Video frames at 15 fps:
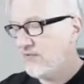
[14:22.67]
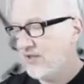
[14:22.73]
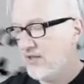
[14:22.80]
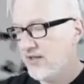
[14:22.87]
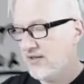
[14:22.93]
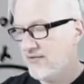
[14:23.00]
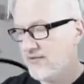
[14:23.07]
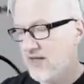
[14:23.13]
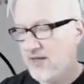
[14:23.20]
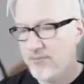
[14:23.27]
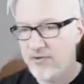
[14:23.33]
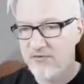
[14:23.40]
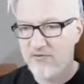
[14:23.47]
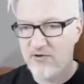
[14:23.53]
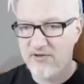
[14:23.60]
example
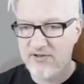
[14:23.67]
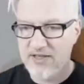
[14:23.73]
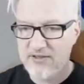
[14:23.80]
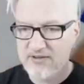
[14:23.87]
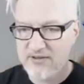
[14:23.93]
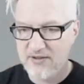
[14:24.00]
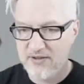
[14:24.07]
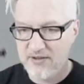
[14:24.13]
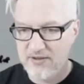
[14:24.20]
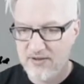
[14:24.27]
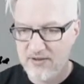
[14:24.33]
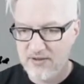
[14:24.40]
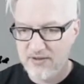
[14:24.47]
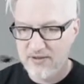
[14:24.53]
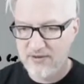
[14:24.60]
for that
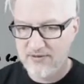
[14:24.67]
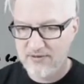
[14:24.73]
is